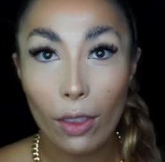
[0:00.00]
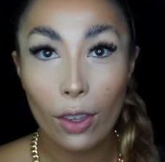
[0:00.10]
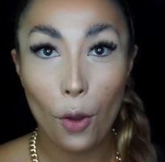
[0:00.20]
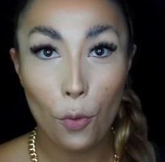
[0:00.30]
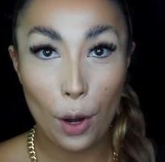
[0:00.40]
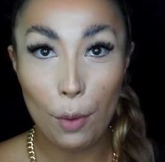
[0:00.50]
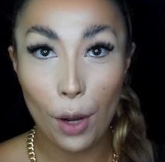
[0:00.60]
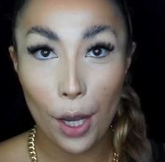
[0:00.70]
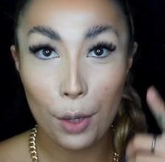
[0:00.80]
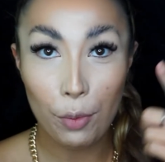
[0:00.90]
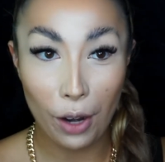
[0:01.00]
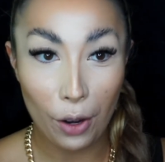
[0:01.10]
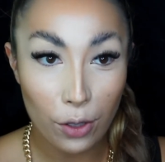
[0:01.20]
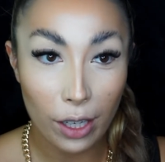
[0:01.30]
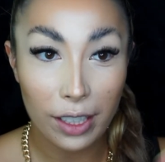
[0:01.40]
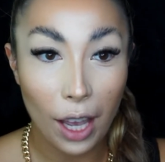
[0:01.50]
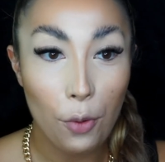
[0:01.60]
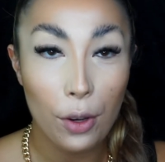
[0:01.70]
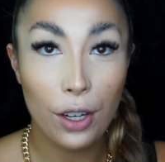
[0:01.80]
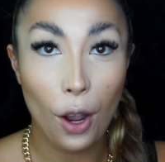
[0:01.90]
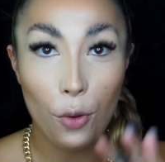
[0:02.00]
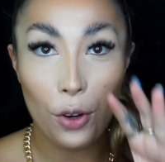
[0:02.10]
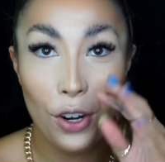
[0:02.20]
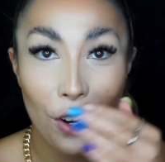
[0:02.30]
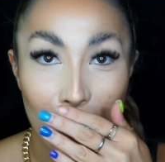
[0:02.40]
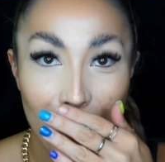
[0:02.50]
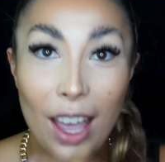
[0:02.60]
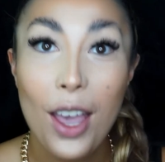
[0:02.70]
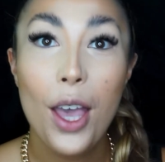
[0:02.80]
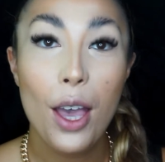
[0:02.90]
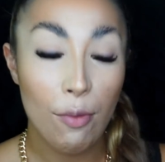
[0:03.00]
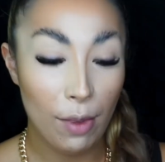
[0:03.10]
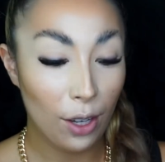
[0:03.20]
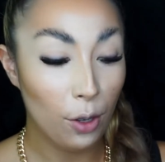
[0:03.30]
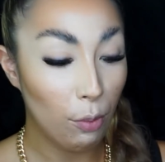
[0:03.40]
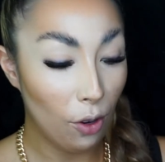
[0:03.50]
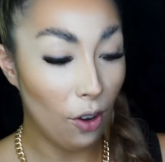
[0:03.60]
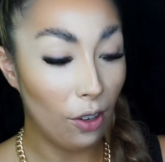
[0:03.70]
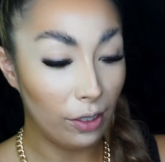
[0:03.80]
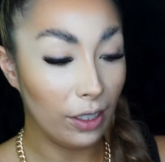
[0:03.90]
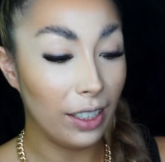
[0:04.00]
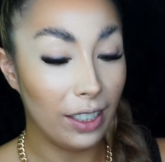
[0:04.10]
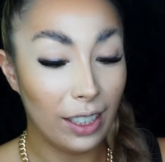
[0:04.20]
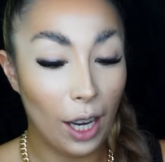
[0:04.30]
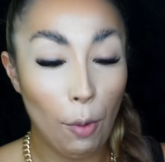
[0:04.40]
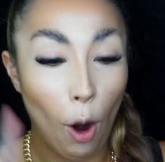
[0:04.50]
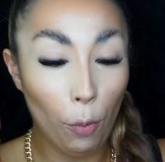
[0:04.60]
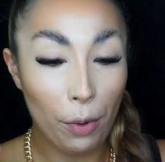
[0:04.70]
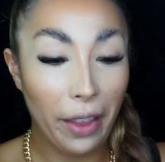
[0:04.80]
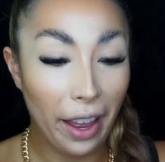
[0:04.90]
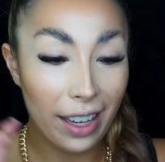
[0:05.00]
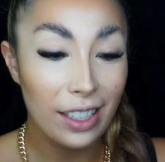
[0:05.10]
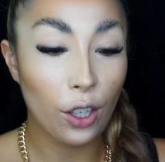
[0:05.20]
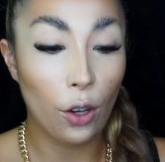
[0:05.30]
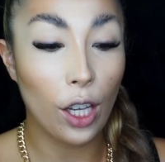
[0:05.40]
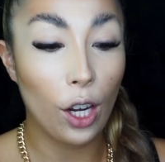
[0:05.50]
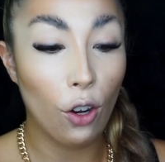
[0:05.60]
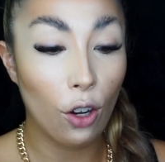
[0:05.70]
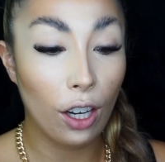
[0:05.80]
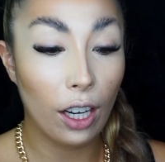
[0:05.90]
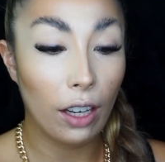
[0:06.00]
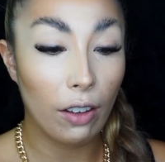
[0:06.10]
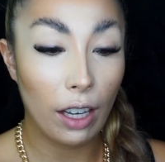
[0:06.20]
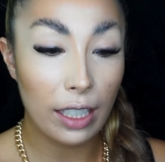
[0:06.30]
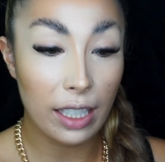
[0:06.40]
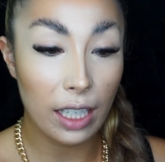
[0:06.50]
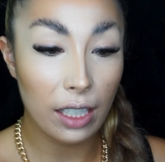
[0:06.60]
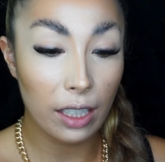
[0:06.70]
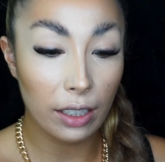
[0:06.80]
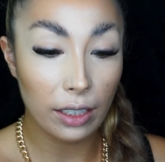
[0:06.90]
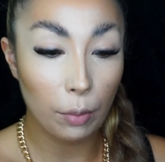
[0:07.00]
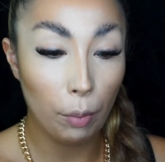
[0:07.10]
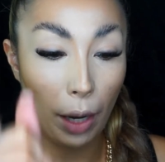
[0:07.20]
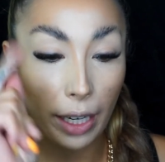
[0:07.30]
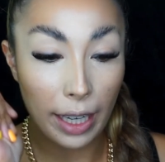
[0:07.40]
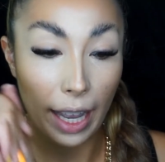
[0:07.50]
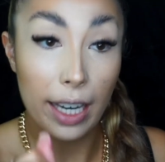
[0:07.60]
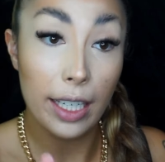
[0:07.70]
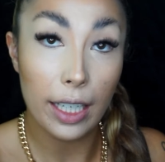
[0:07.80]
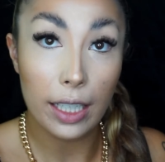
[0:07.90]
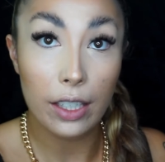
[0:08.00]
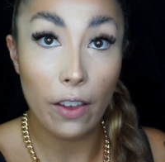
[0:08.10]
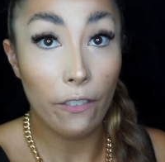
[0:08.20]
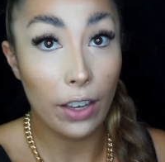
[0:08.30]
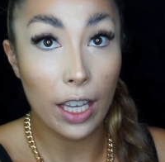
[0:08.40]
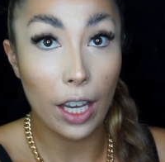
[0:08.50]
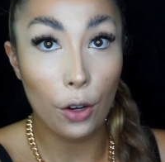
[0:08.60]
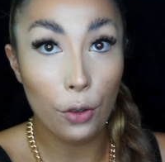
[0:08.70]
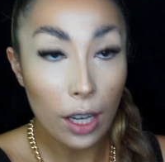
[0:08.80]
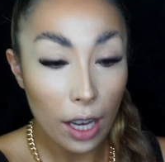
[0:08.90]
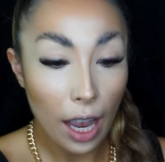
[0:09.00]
my brows like that with no makeup, but I'm hoping that it's gonna look decent by the end of this video.